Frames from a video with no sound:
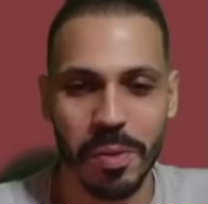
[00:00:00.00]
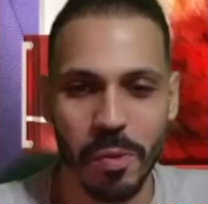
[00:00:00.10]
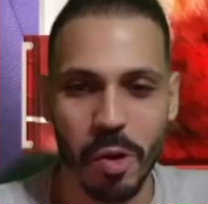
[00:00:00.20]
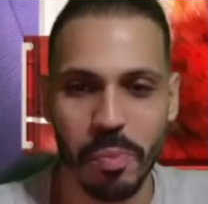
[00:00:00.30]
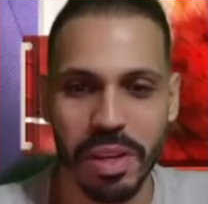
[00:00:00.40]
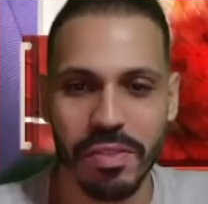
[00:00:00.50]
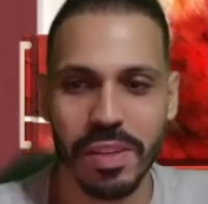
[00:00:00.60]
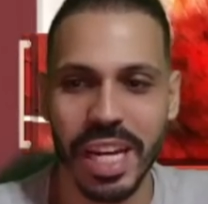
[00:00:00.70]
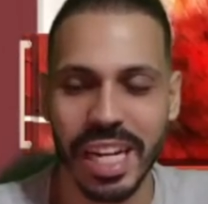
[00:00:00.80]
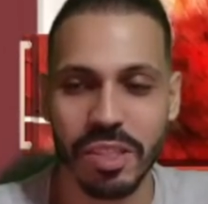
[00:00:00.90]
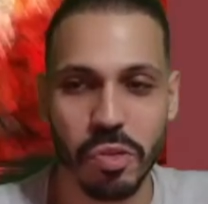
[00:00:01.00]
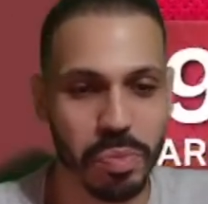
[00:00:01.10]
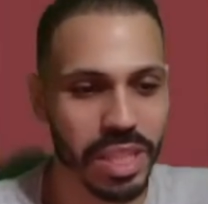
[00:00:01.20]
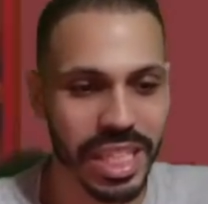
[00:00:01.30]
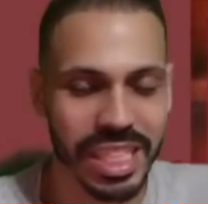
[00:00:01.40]
We're hoping for
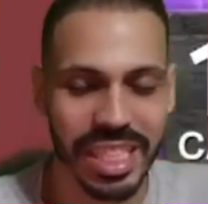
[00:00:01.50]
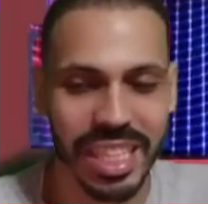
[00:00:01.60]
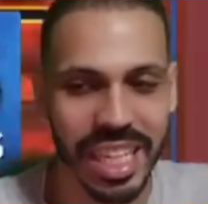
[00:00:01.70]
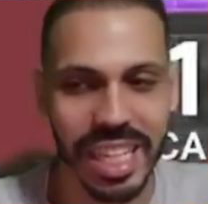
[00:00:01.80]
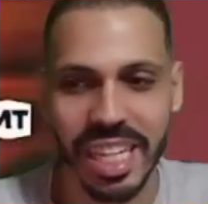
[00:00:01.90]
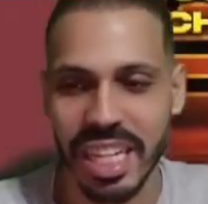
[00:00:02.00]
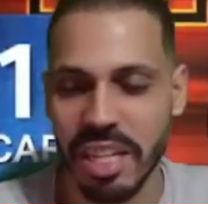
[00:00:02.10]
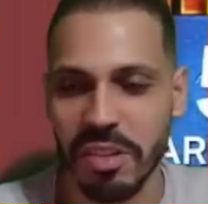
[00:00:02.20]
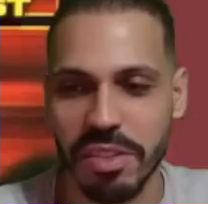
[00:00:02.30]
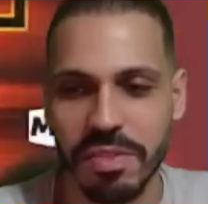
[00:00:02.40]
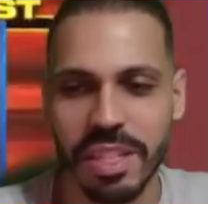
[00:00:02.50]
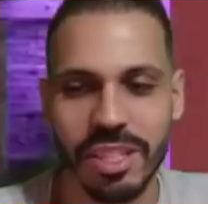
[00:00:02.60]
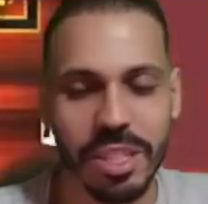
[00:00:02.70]
non-duplicates today. We finished up